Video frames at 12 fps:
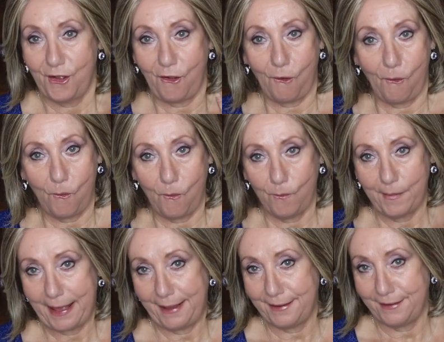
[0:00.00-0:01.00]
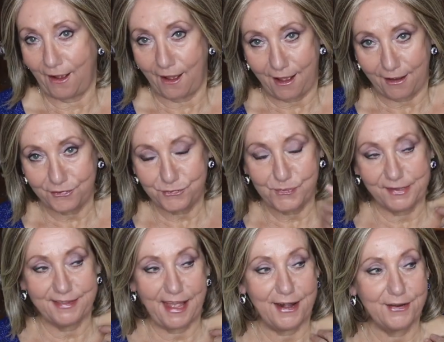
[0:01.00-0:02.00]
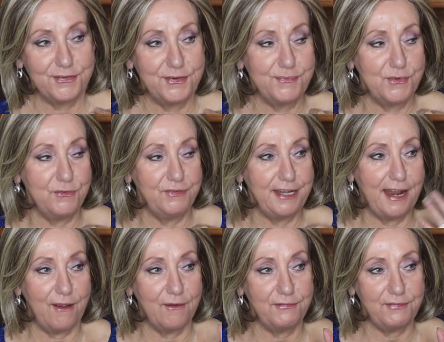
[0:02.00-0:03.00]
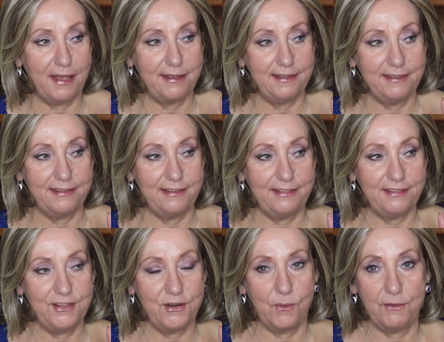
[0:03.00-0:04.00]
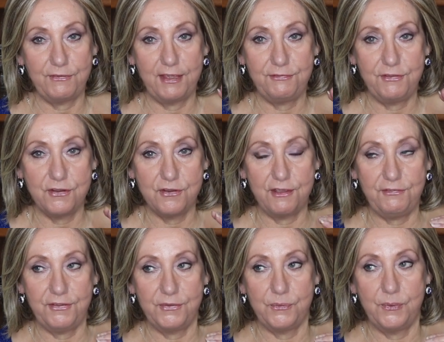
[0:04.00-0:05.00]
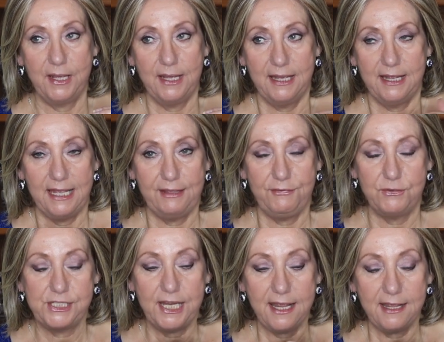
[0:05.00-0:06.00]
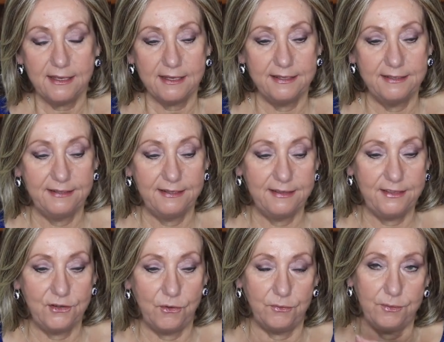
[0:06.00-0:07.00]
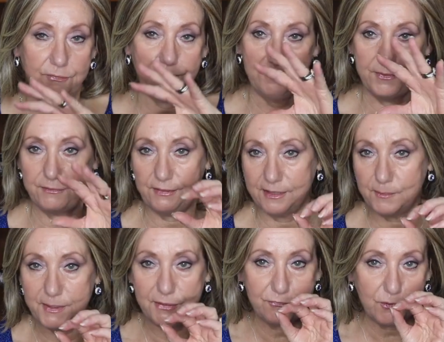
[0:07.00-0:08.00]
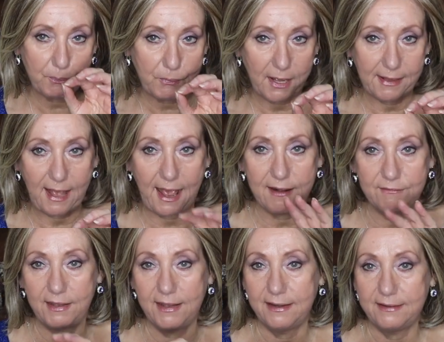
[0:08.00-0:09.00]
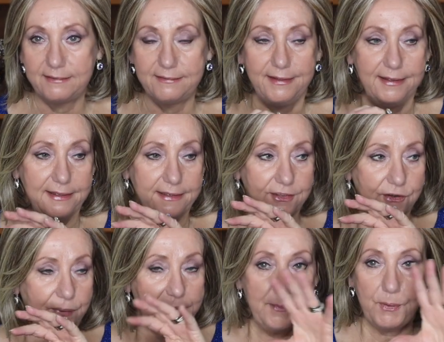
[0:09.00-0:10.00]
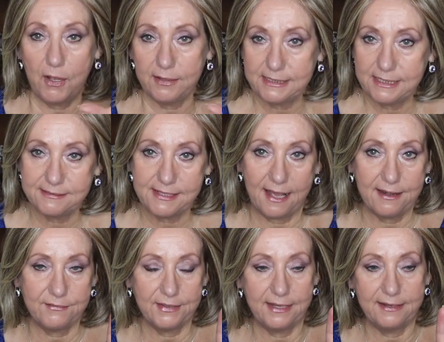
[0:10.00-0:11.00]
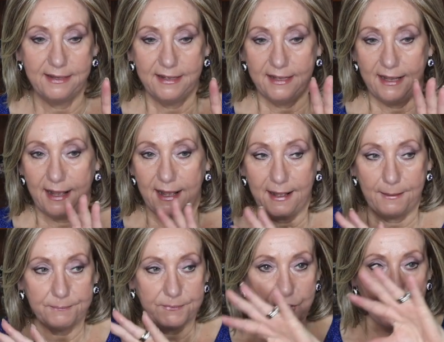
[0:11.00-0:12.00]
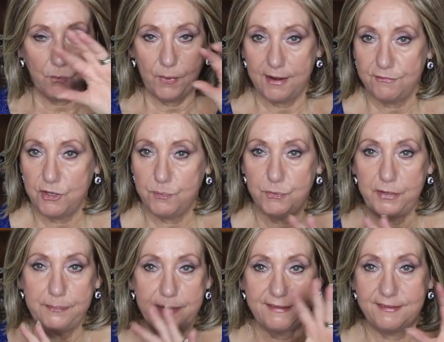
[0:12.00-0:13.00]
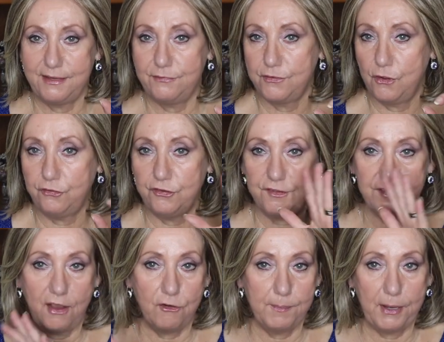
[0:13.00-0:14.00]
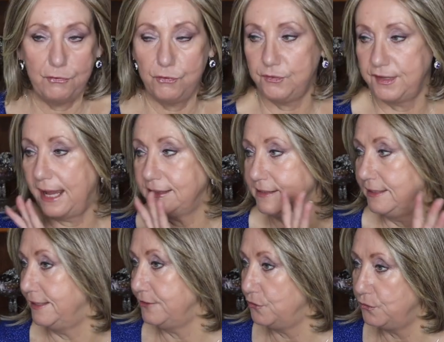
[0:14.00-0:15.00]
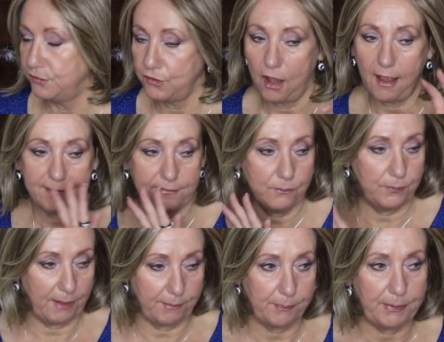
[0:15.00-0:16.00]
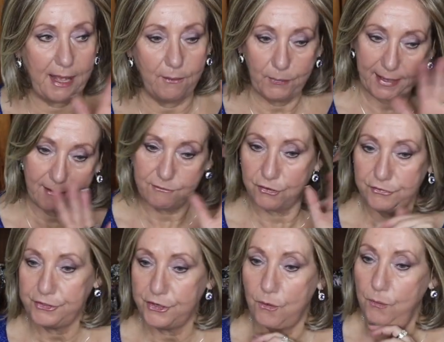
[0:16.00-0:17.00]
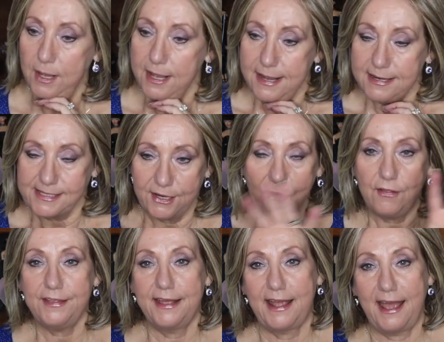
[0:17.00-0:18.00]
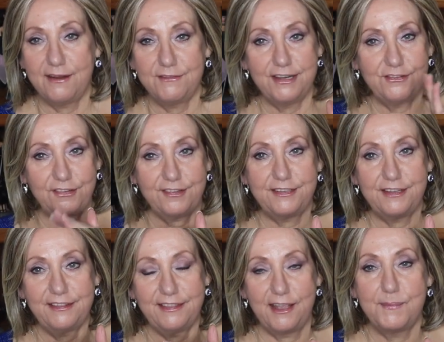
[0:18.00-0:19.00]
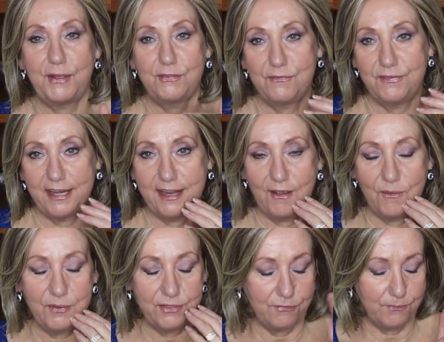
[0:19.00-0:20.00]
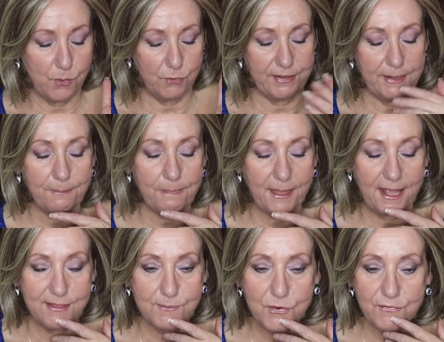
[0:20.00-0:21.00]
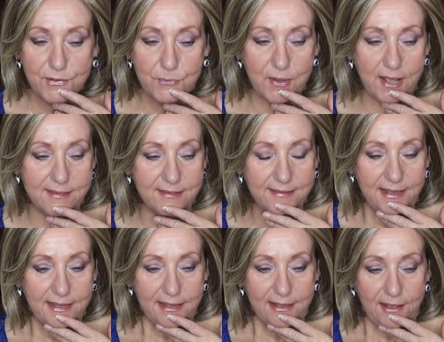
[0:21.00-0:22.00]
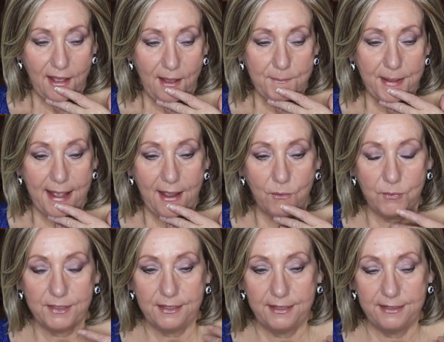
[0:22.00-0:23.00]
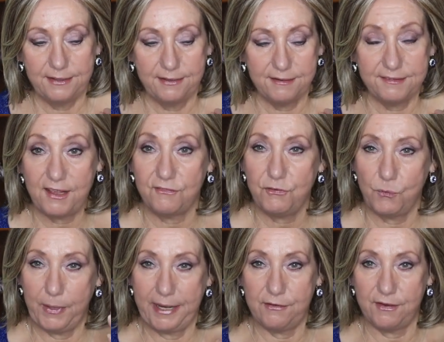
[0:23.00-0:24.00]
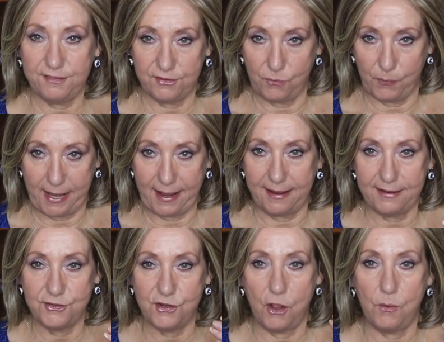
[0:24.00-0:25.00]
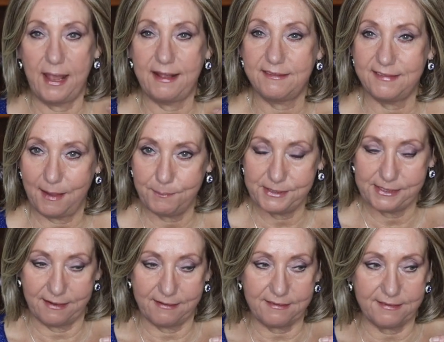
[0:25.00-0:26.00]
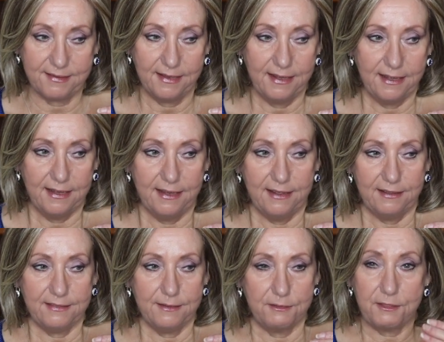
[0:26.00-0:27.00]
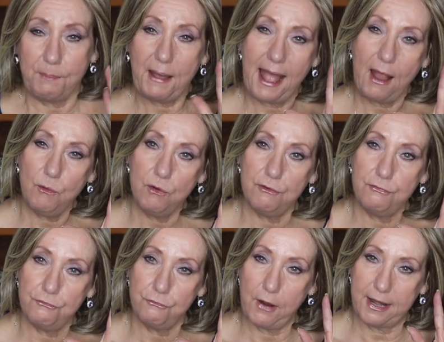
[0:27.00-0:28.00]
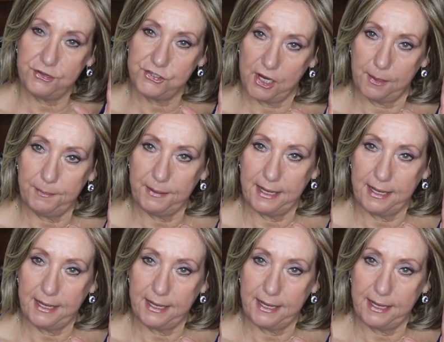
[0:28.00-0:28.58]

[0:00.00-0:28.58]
Oh my gosh, was that a good movie? Now, if you know, if, if you if you if you take you know the, the little bit of football out of it and you know any politics out of it um, you know whatever your preconceived notions are about who's acting it and who's not and blah blah blah whatever you know take all that out of it and just think about the video the movie and the movie was about self-awareness in a way you know acceptance the power of friendship.